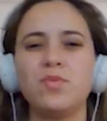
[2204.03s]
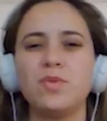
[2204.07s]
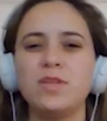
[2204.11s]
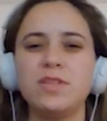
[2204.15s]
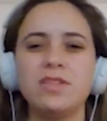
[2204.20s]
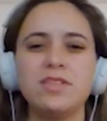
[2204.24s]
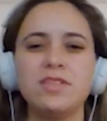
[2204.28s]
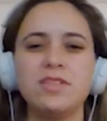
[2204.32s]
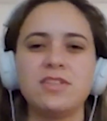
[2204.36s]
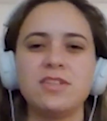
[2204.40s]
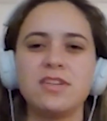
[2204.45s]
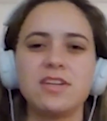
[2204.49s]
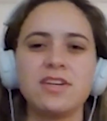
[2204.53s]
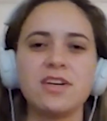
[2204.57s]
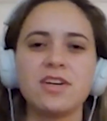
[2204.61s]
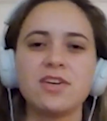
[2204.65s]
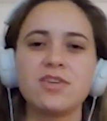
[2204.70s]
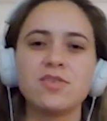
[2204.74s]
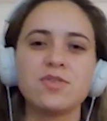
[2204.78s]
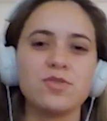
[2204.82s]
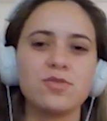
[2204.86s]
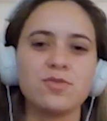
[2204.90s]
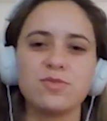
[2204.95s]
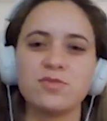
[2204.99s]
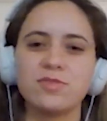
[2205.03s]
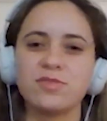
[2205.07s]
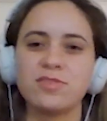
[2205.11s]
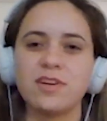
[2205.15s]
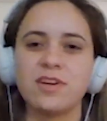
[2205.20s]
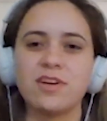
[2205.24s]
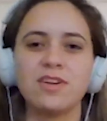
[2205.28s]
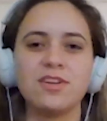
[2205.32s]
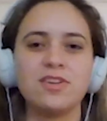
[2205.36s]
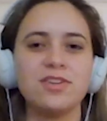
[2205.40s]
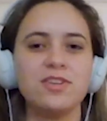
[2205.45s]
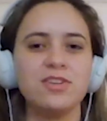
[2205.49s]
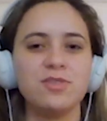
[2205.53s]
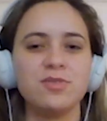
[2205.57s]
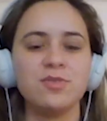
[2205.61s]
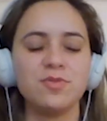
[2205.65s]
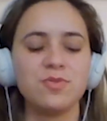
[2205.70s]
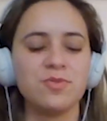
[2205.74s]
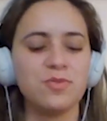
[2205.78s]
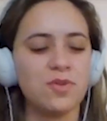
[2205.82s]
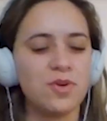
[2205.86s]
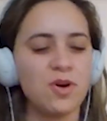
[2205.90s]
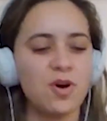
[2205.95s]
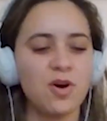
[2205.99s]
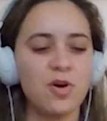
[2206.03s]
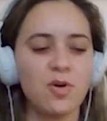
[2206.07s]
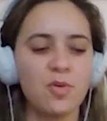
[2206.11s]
which clothes are you